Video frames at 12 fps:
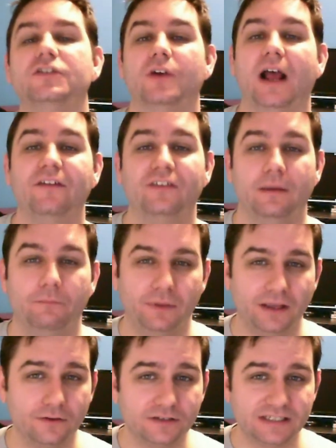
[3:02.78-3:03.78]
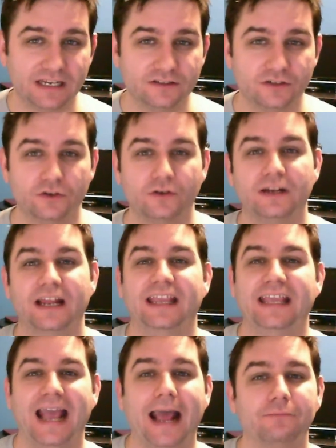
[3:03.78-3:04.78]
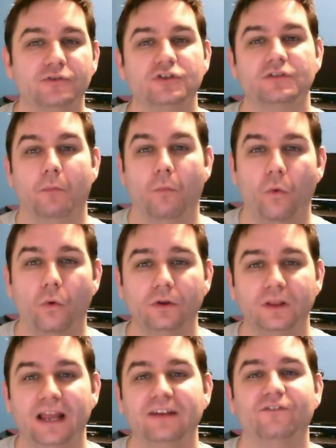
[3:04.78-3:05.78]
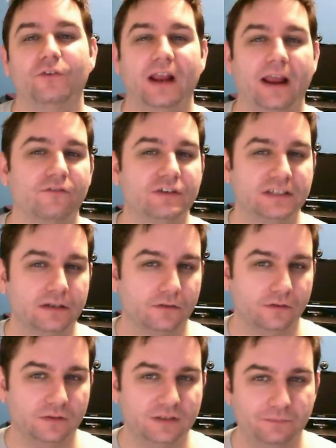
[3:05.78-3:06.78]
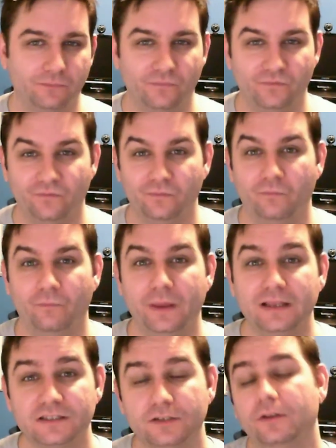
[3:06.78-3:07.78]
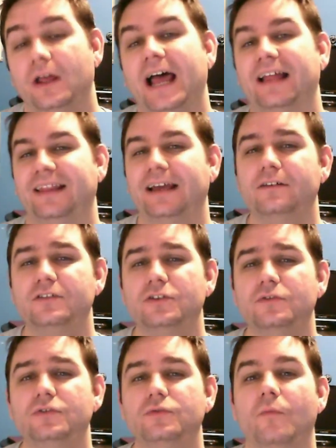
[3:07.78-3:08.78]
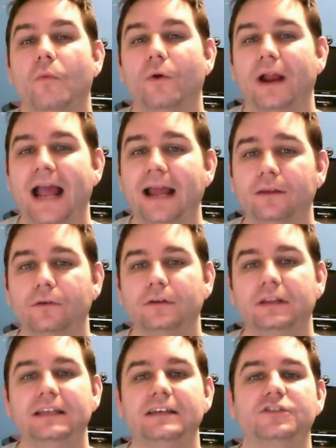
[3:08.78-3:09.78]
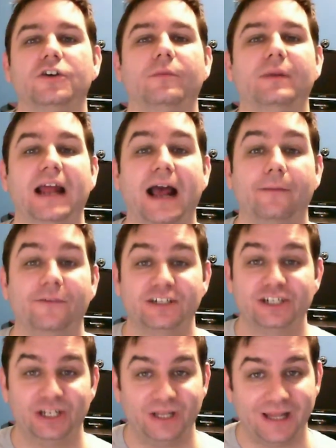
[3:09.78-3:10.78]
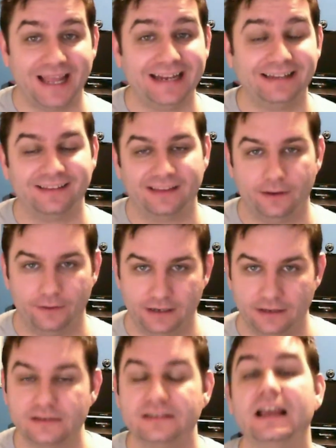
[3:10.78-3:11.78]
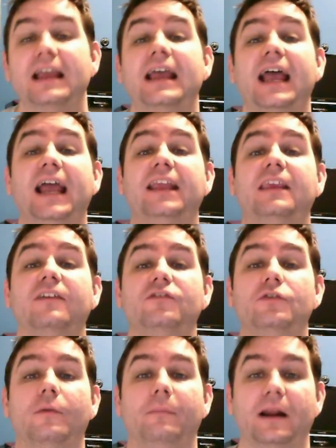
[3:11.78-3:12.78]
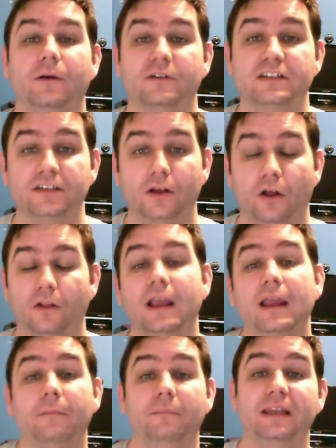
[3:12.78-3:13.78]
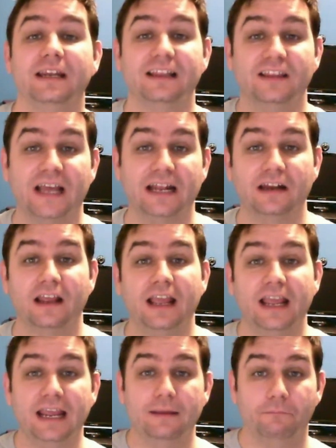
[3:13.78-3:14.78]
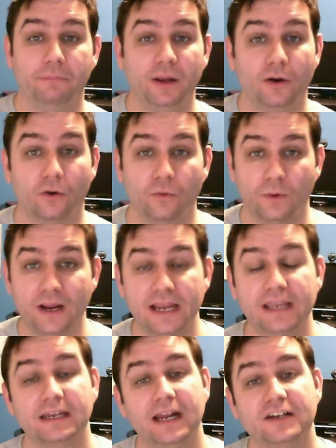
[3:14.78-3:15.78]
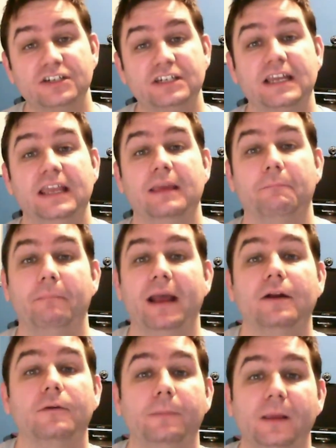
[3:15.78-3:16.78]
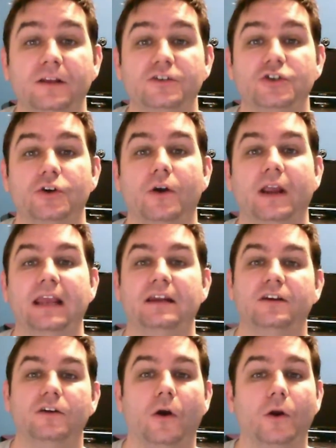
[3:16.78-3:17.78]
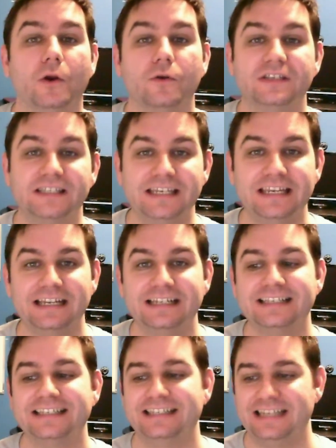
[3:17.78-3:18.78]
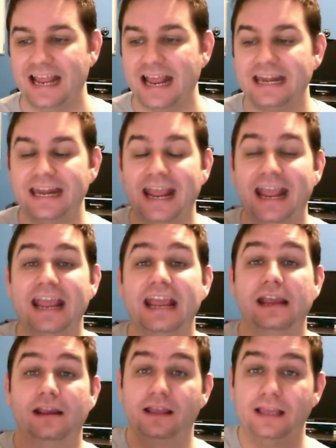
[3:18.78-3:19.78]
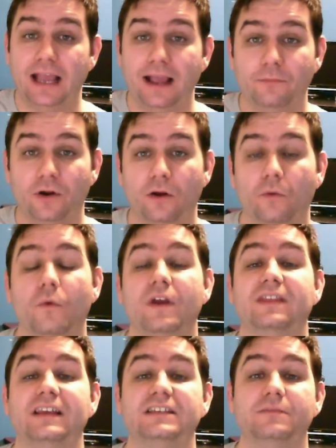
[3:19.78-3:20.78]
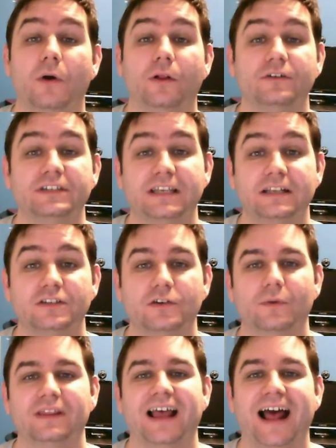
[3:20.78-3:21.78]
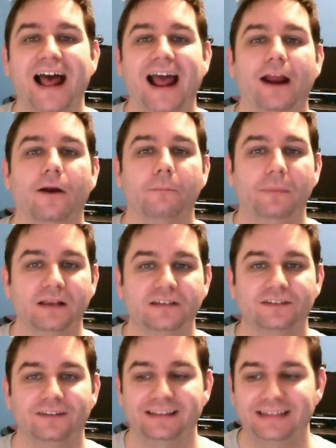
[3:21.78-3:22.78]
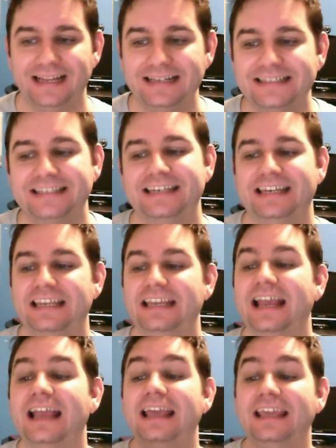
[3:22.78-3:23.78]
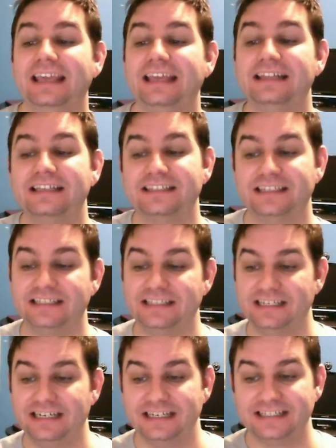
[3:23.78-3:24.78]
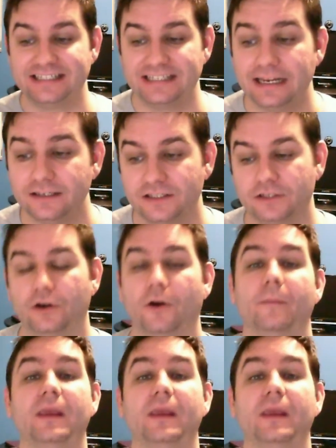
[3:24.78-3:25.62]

having a bigger sensor that captures more light for every single pixel allows you to more accurately determine how much light there is and give you a better result, meaning that a bigger array can actually take a better picture in darker scenes than a camera with a smaller sensor with a higher pixel density in the C C D sensor.